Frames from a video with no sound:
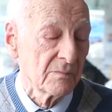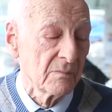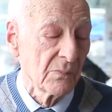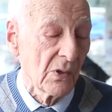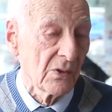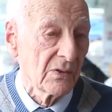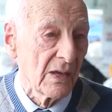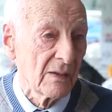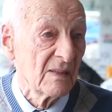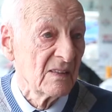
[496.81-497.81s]
brother and
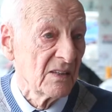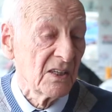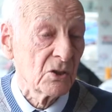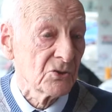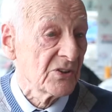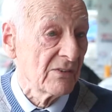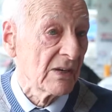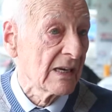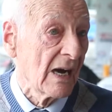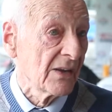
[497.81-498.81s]
that, he could drive
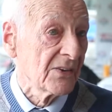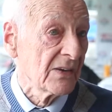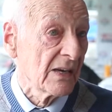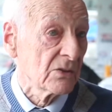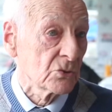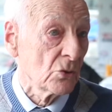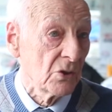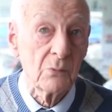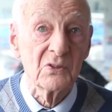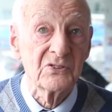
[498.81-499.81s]
a car and that, so
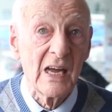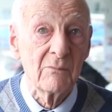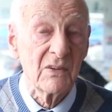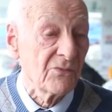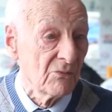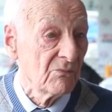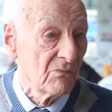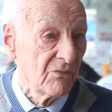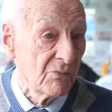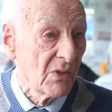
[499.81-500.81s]
he would drive me
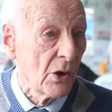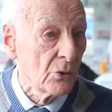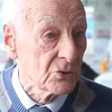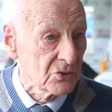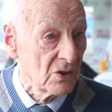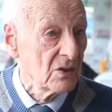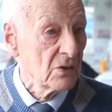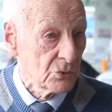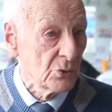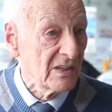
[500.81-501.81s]
from the house
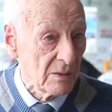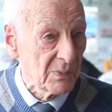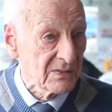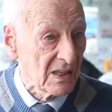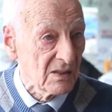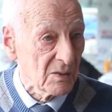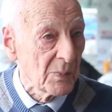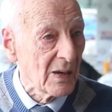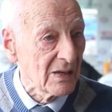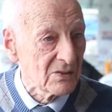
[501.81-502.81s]
to a particular
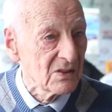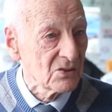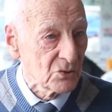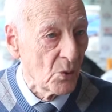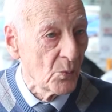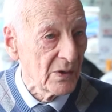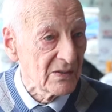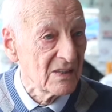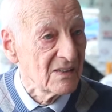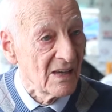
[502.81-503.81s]
part somewhere,